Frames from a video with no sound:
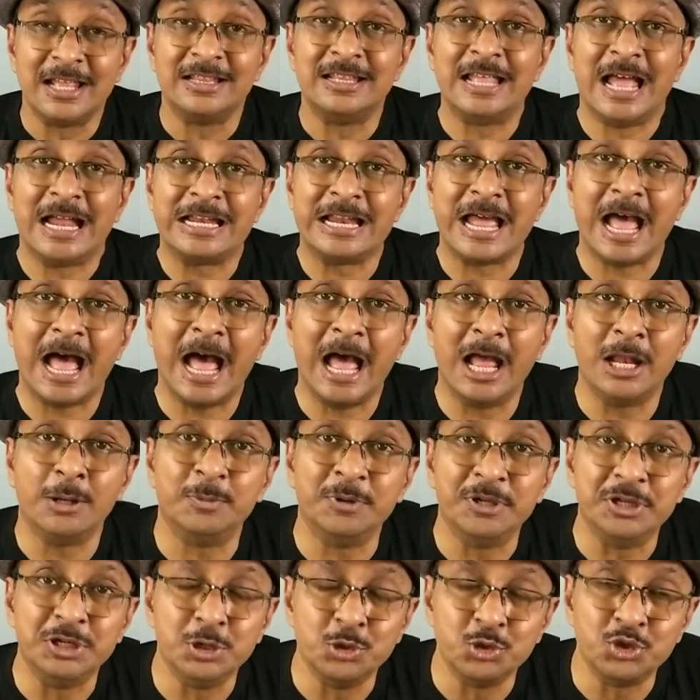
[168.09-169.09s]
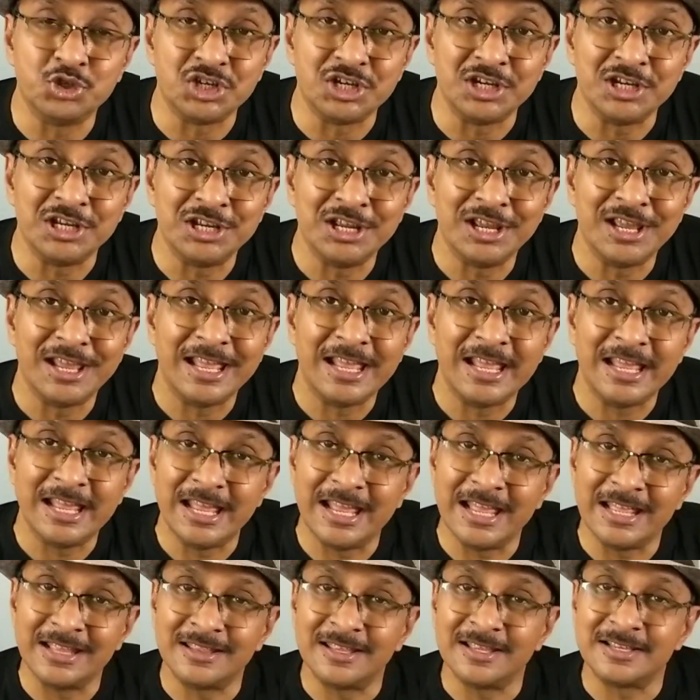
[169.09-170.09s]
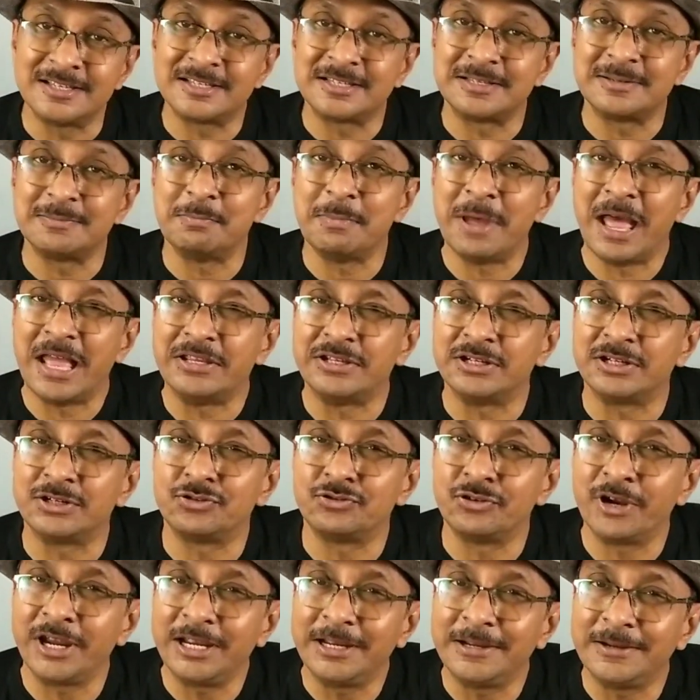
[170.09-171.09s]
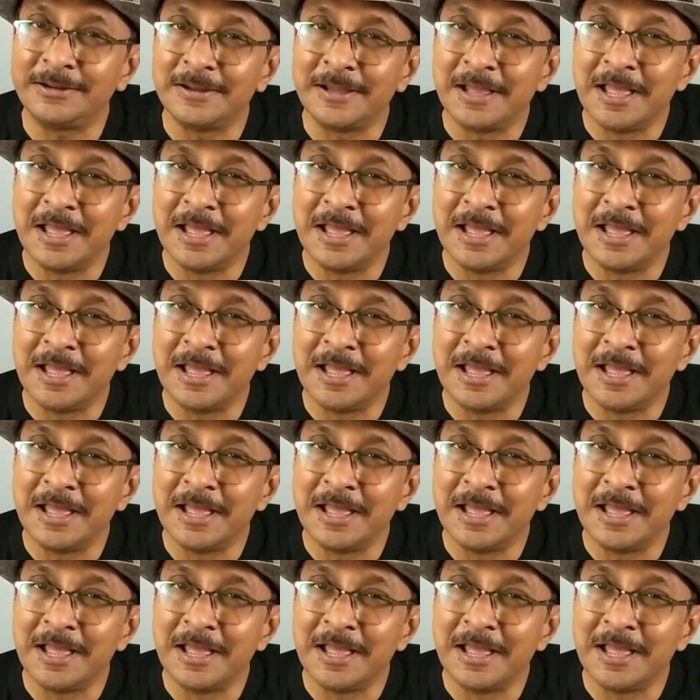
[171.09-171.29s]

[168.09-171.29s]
that I'll be using in this magic trick